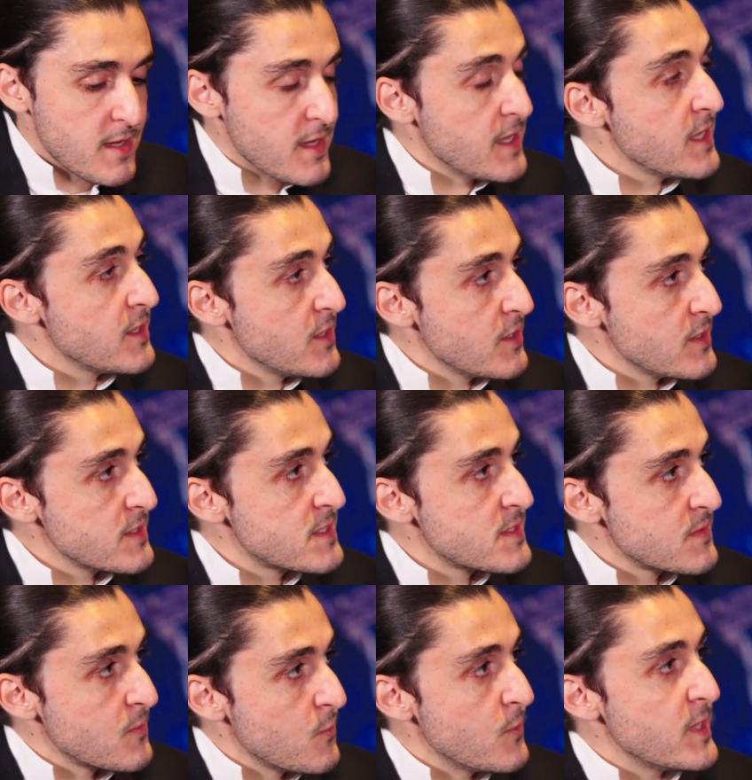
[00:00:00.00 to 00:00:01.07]

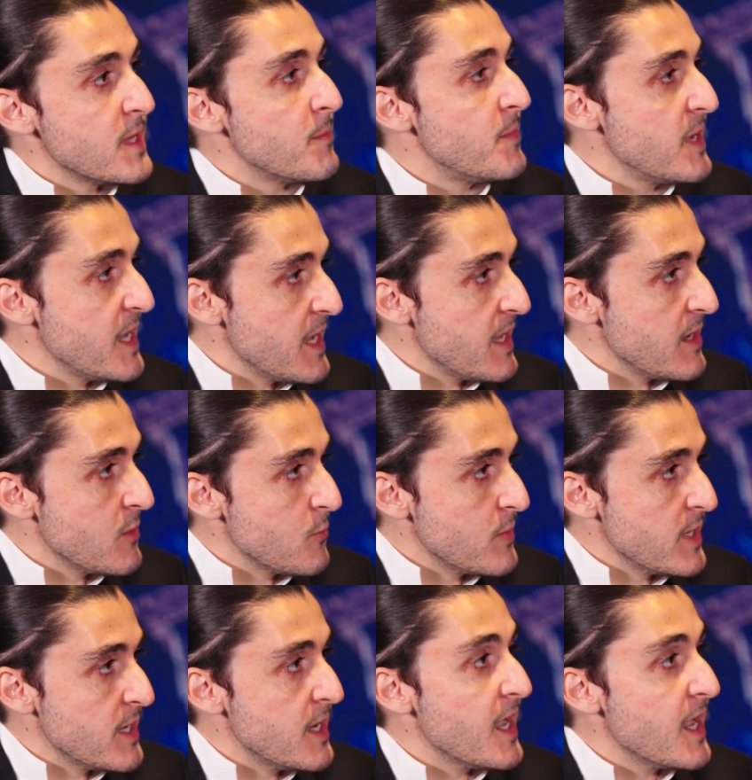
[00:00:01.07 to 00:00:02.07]
idiots with a plan will